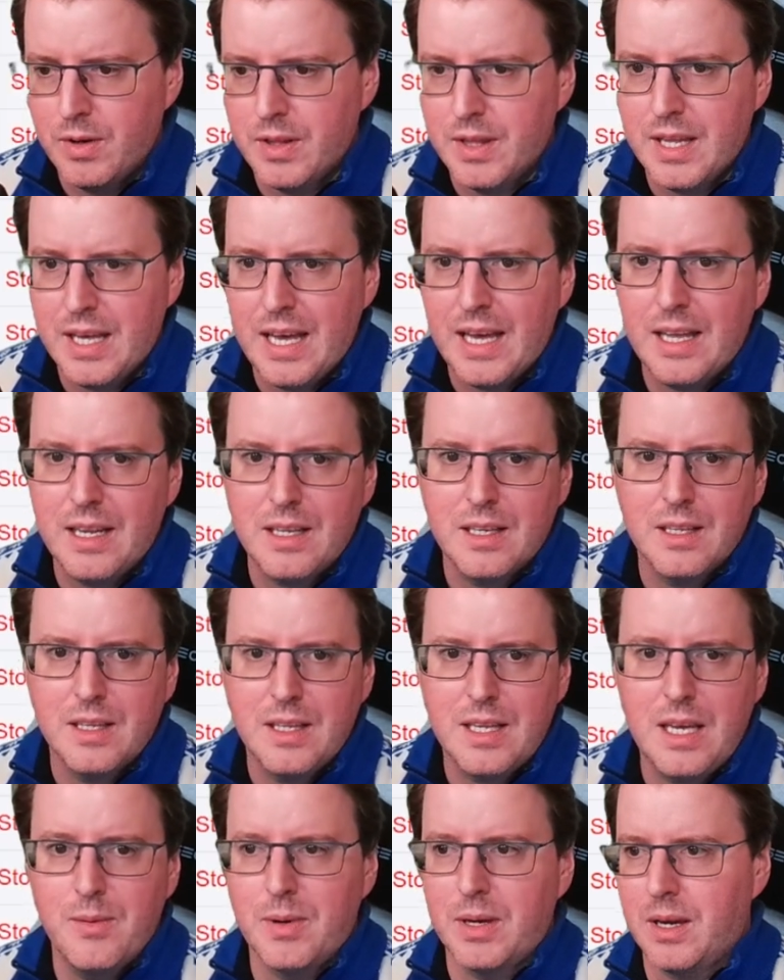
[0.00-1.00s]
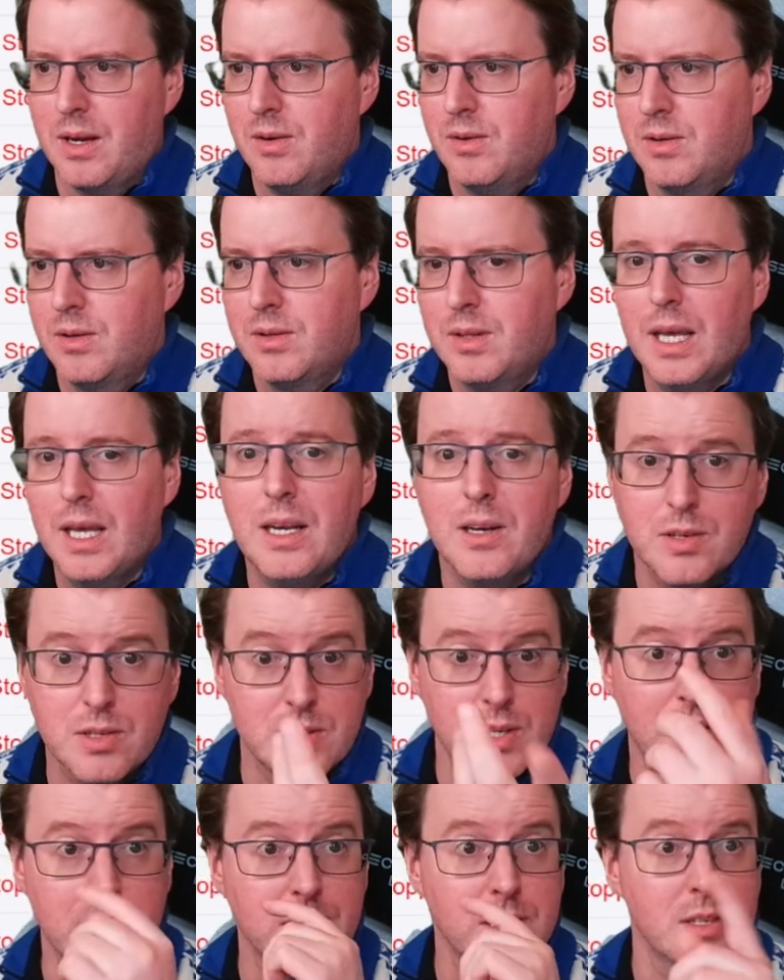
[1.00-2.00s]
run that. There we go. That looks
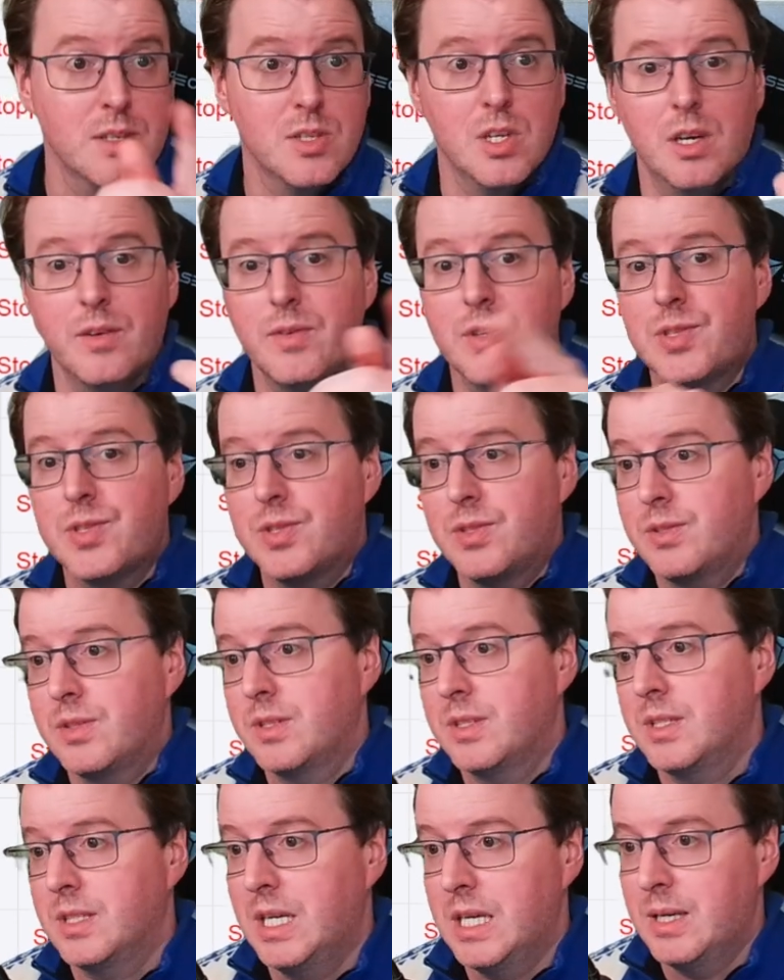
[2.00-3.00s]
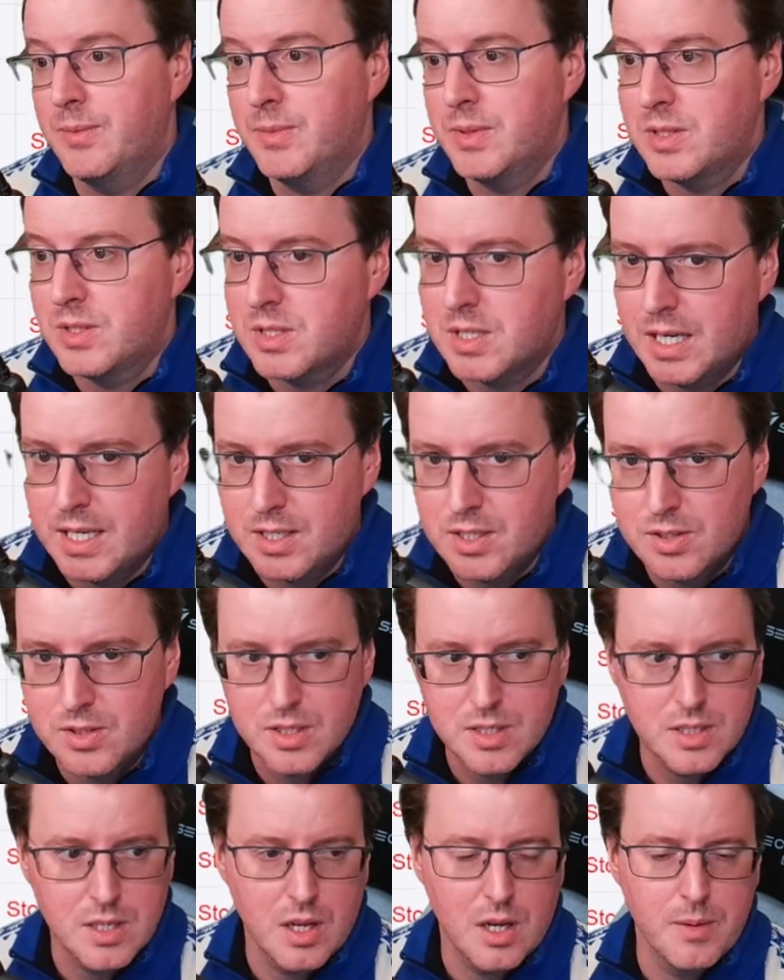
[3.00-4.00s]
nice. The service and name and status
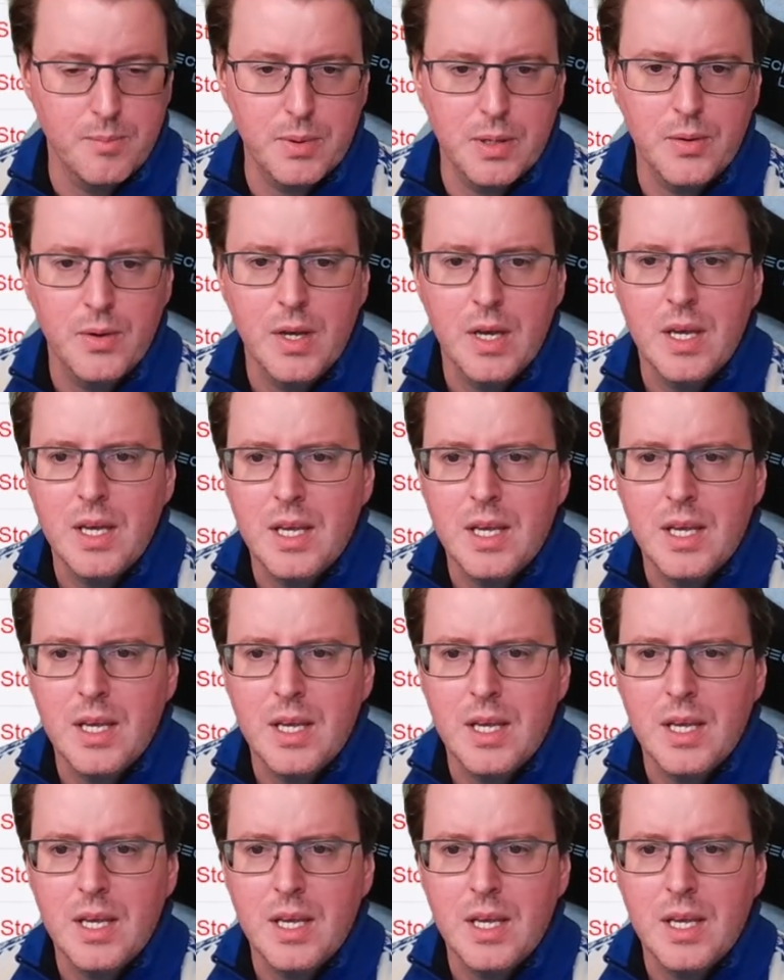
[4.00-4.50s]
is light blue.